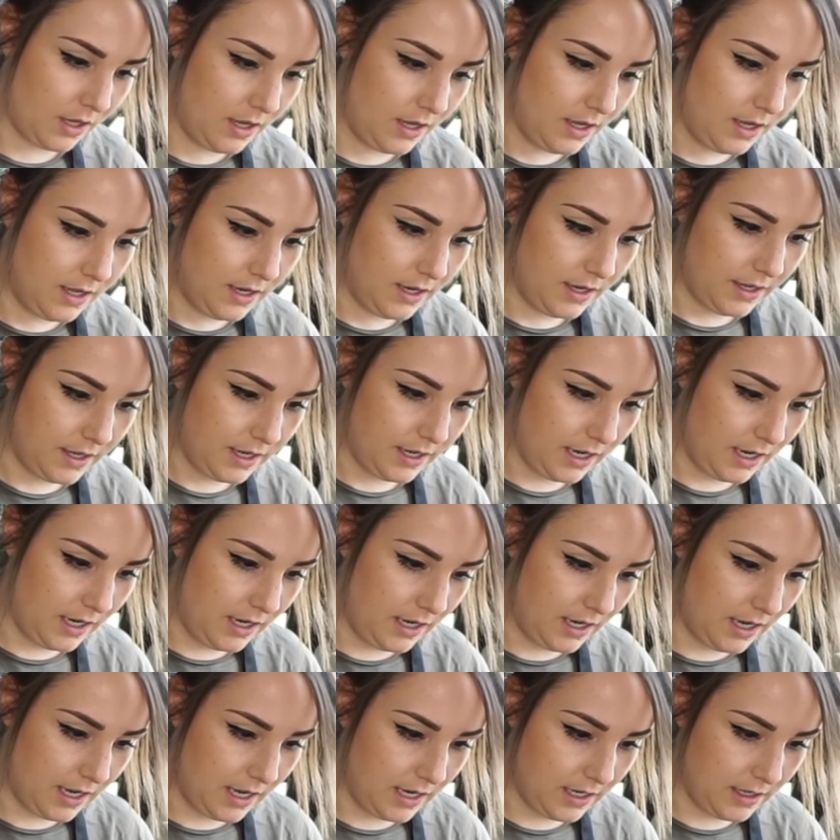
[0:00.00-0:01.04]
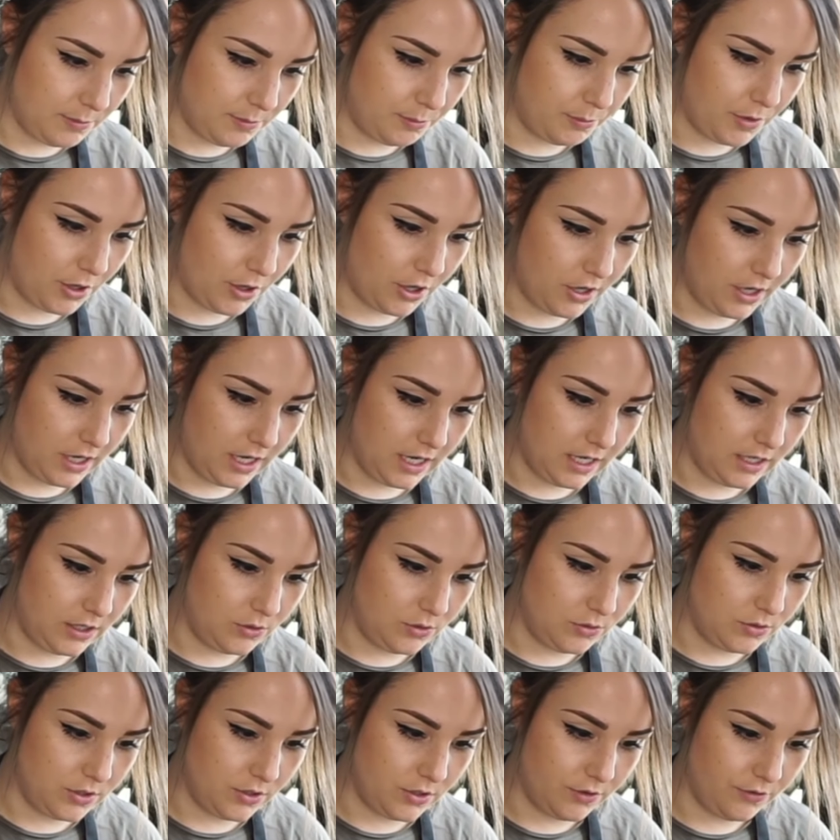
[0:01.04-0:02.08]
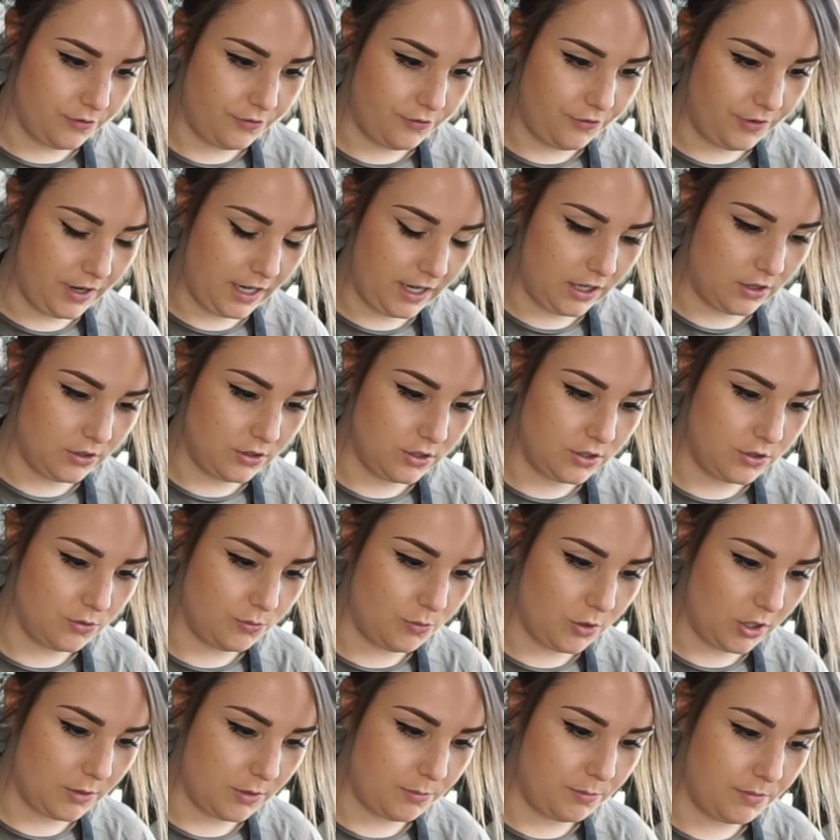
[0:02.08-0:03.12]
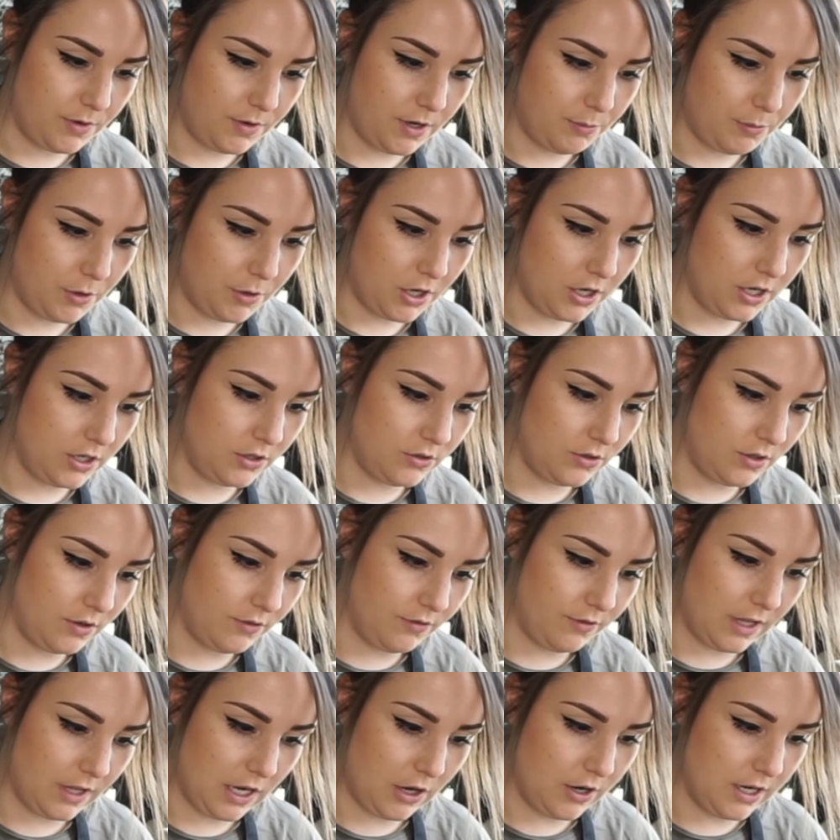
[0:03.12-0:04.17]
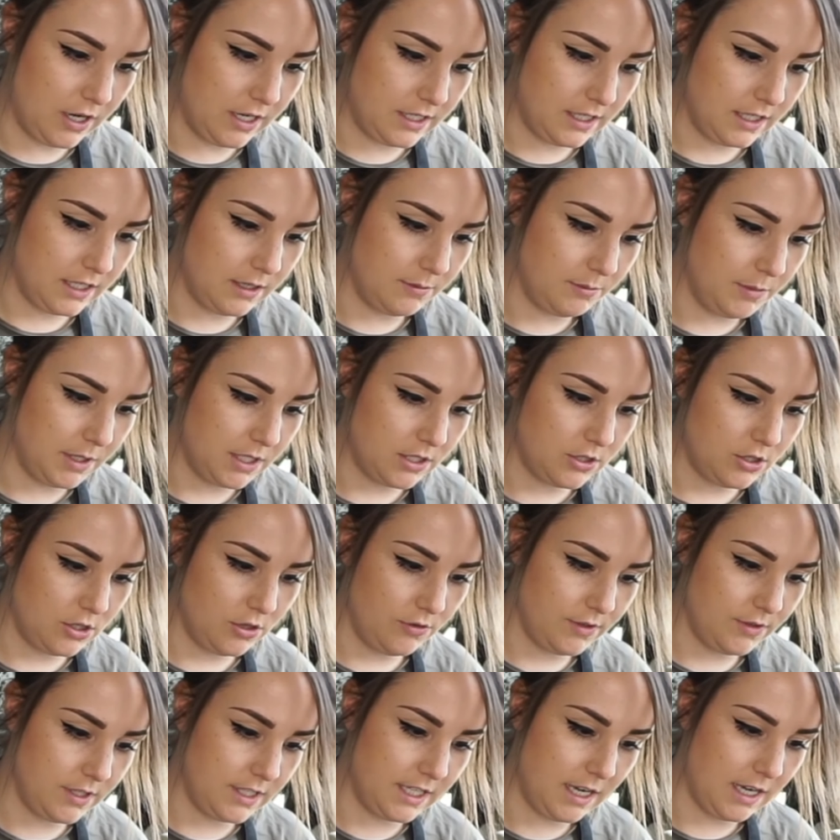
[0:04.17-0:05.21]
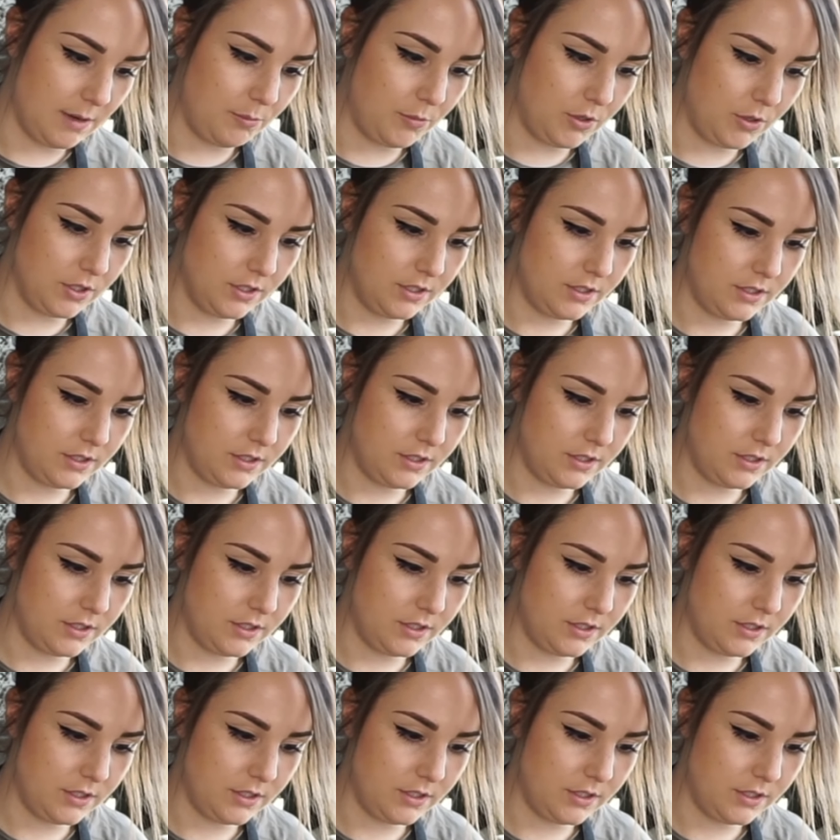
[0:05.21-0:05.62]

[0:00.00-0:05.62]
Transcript: Then add the butter and use your fingers to work the butter into the flour until the mixture resembles